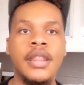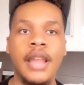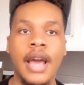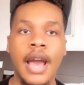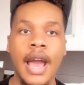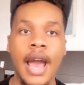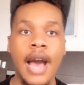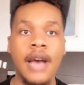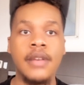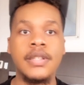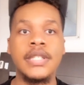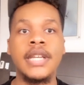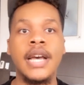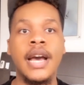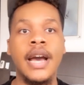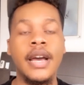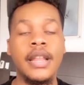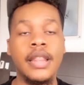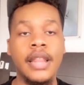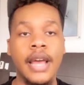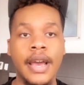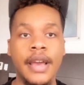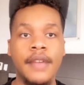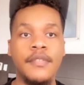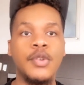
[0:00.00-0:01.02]
Like
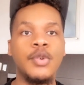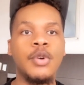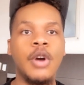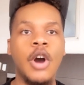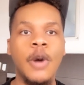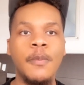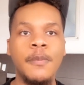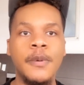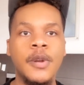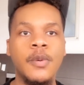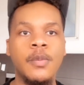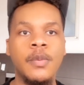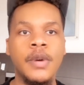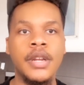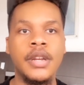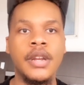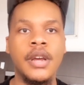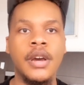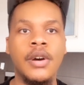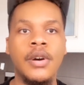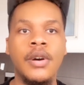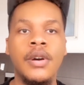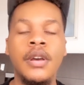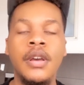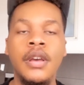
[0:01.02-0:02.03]
outside, like if you open the
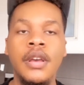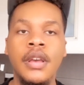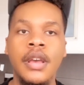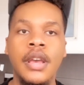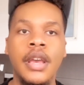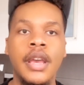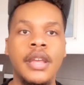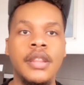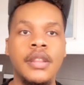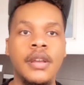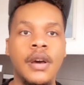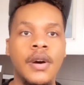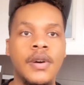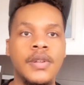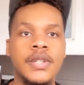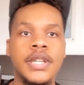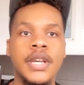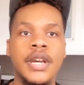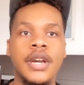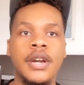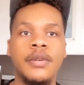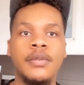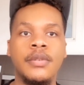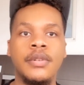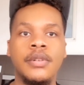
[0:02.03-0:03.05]
window in the
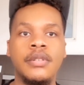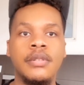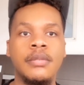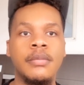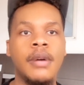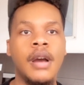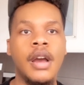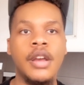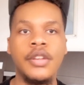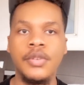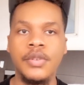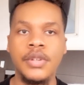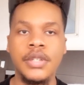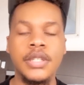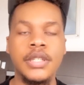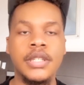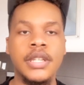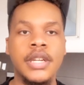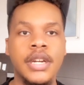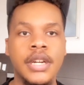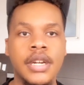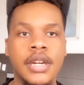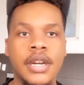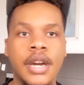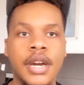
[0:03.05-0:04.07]
hotel room, you could
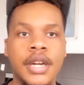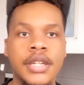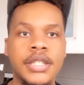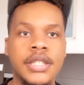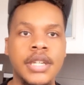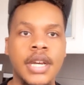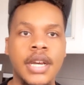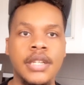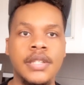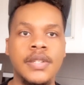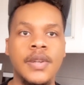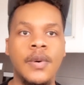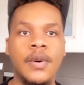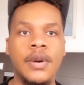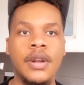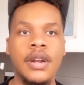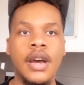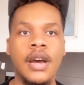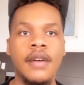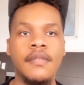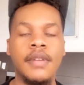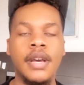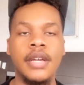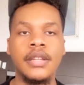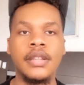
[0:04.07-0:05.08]
just hear the gunshots going
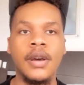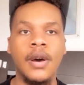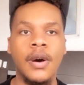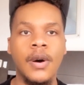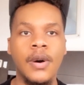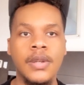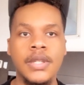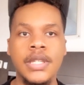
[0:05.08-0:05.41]
off like the